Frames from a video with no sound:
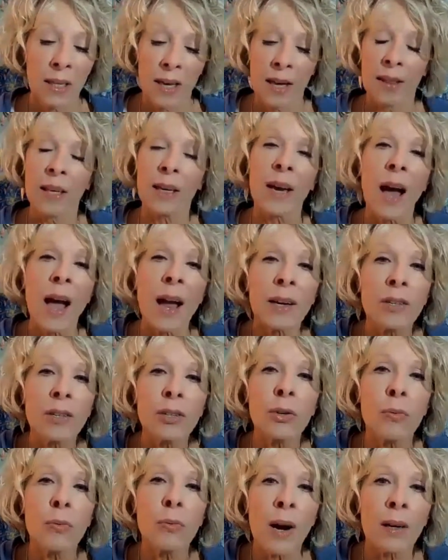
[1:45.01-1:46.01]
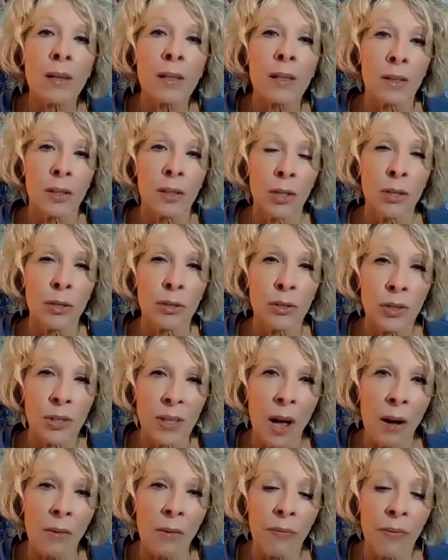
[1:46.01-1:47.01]
The kinder you are to
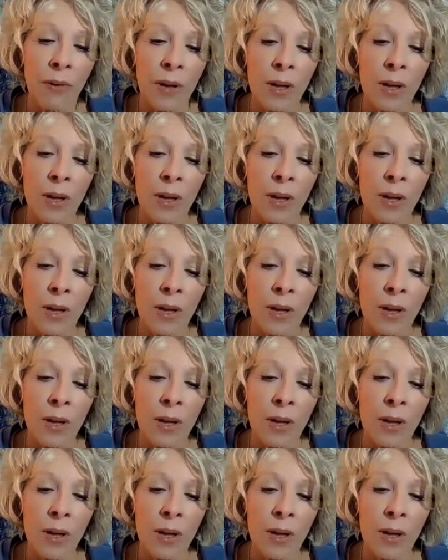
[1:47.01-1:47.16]
yourself,